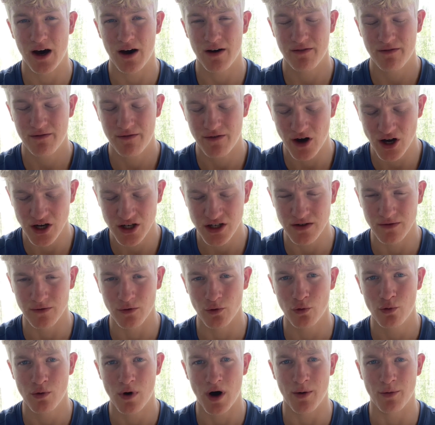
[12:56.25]
First of
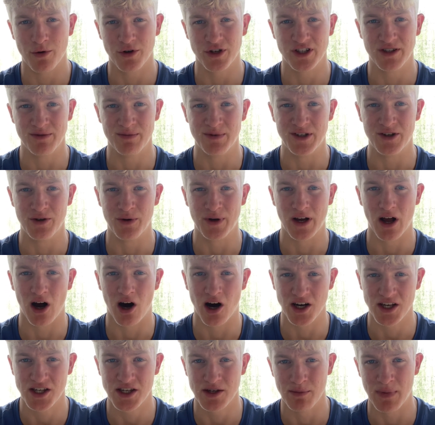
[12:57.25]
all, I want you to be doing
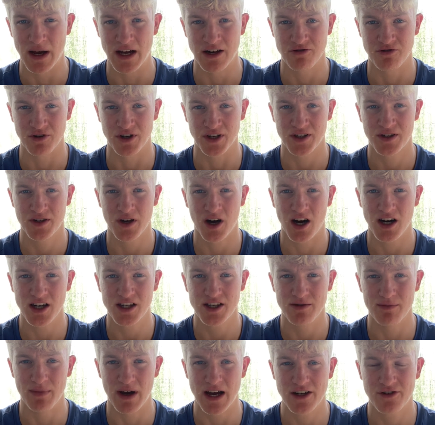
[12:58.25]
isometrics.
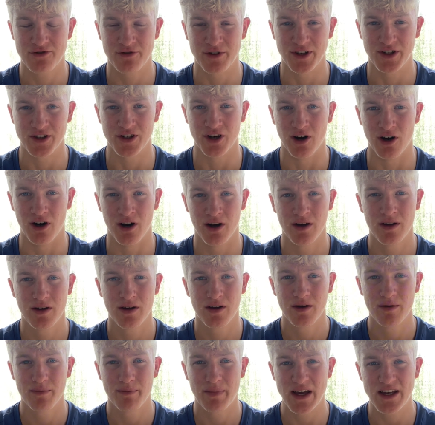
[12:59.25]
Isometrics are
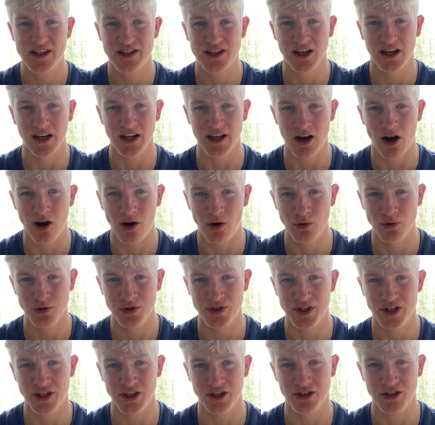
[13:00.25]
basically
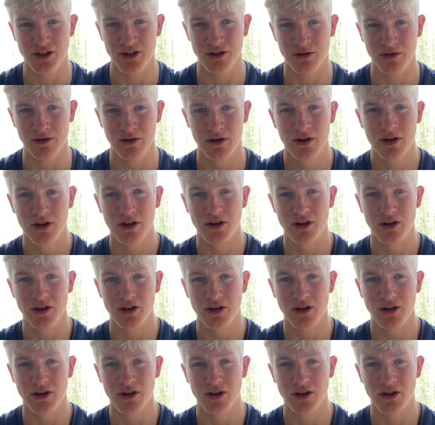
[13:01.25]
holds that you do.